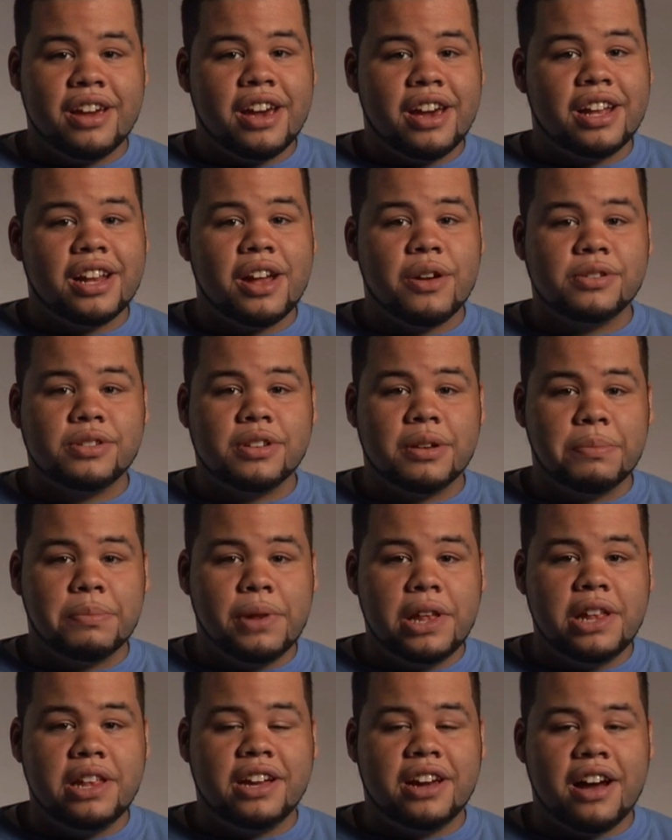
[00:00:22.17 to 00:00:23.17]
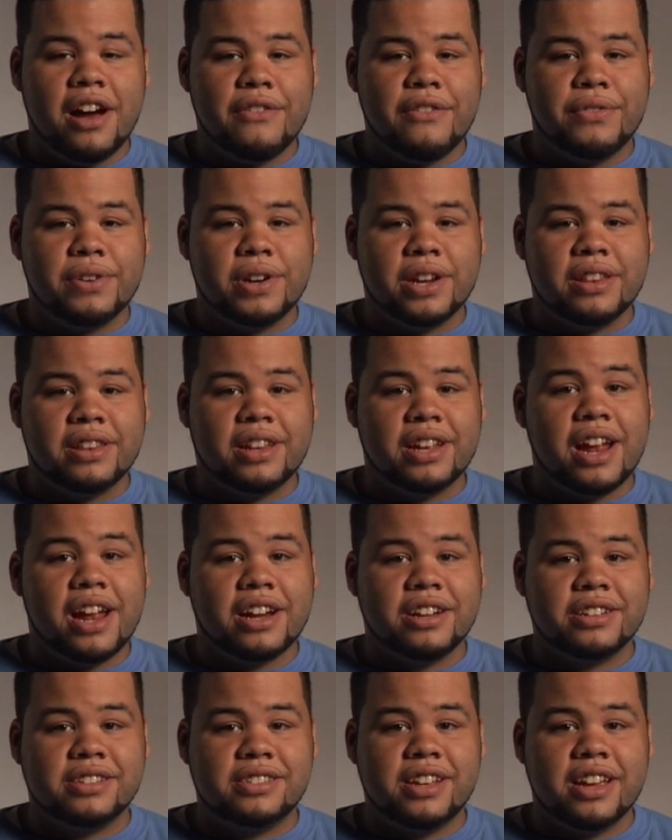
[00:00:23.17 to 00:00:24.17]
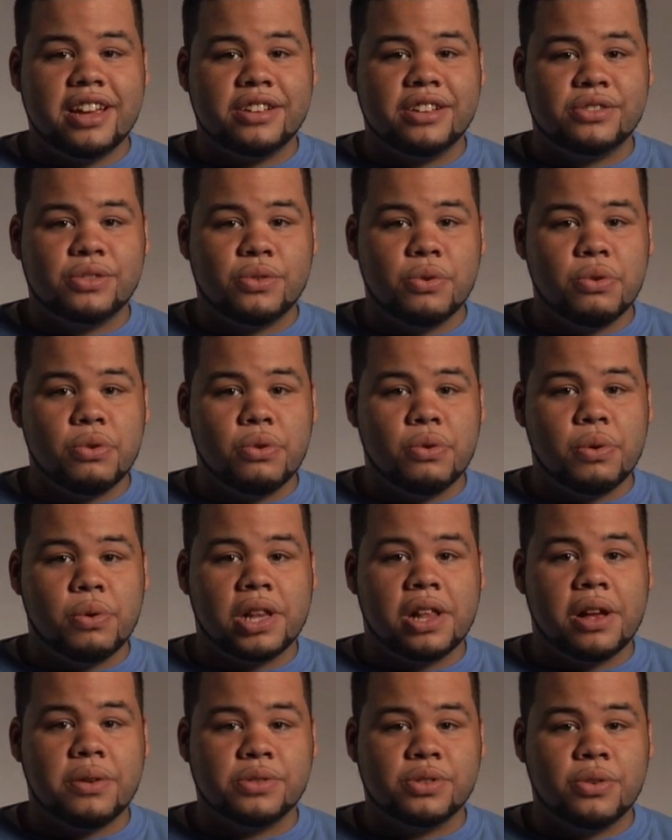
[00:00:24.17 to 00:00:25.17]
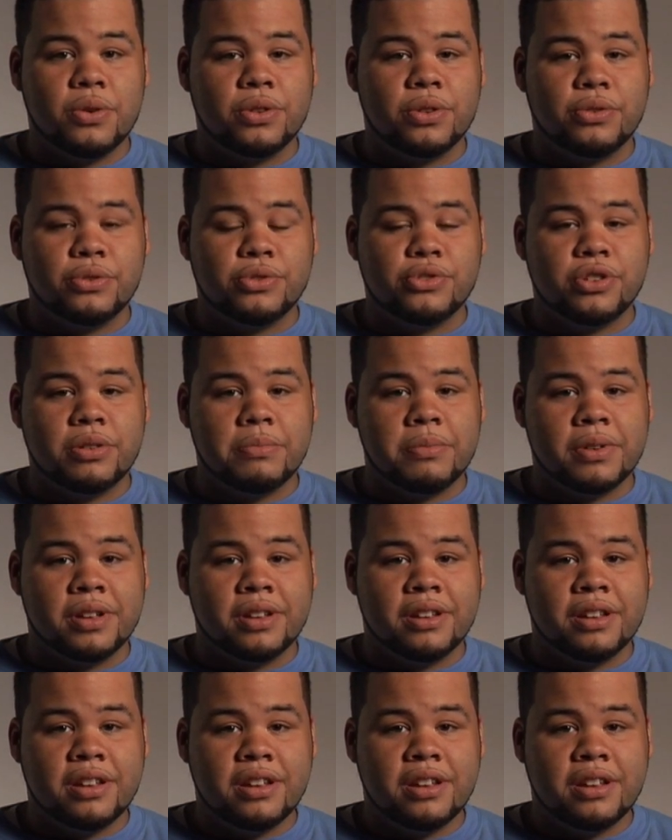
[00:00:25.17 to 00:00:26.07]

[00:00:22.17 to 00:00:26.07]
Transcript: and I was completely confident that I could stay in school while I was going through treatment.